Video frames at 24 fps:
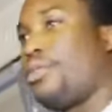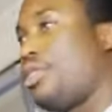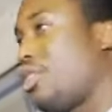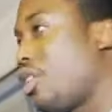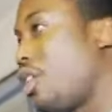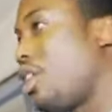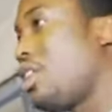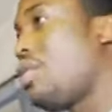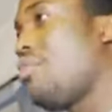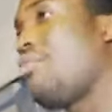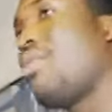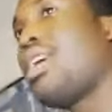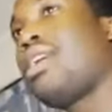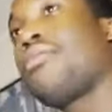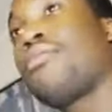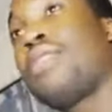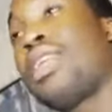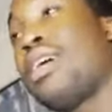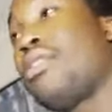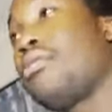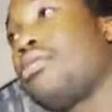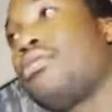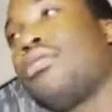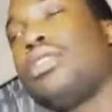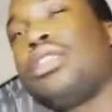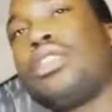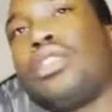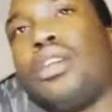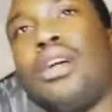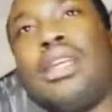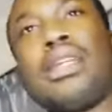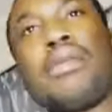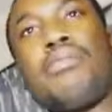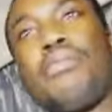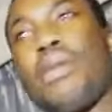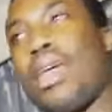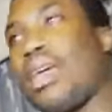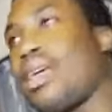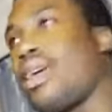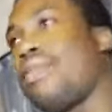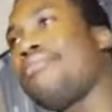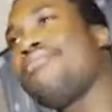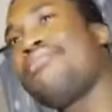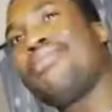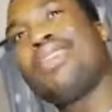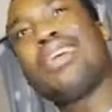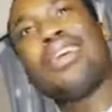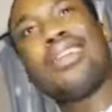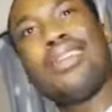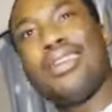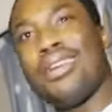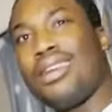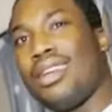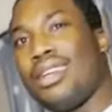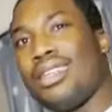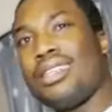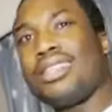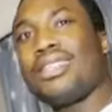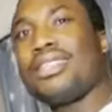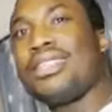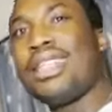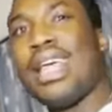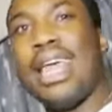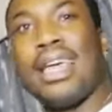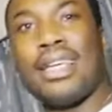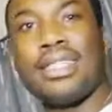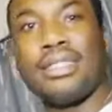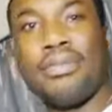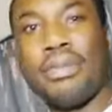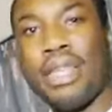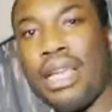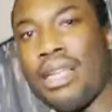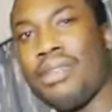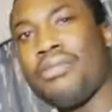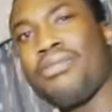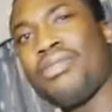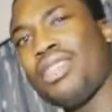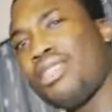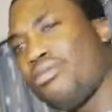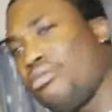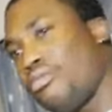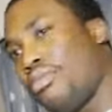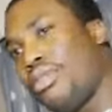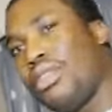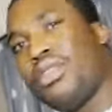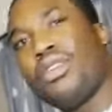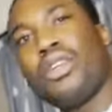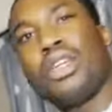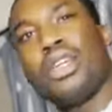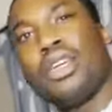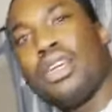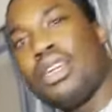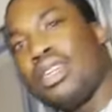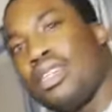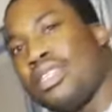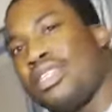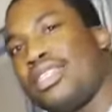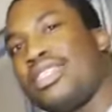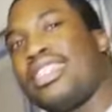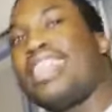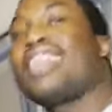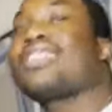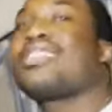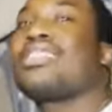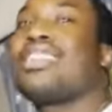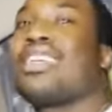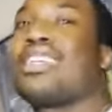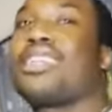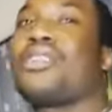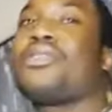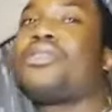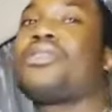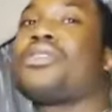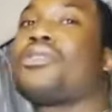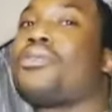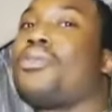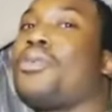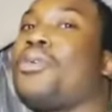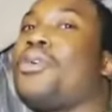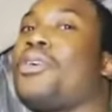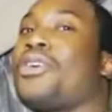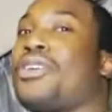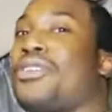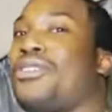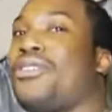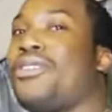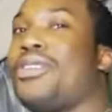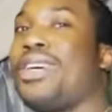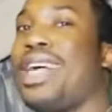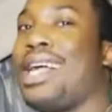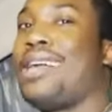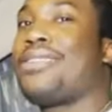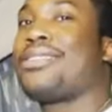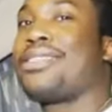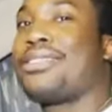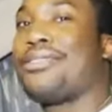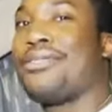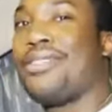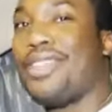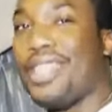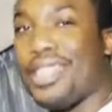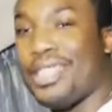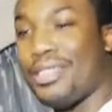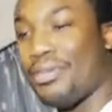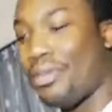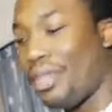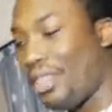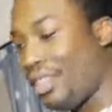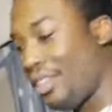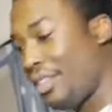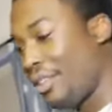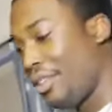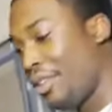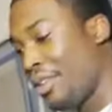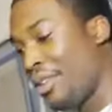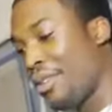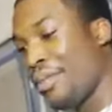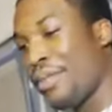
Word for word: Charlie Mack. When I was with Charlie Mack, I had a hundred stacks, man. I'm blowing a hundred stacks like it was water on house arrest, man.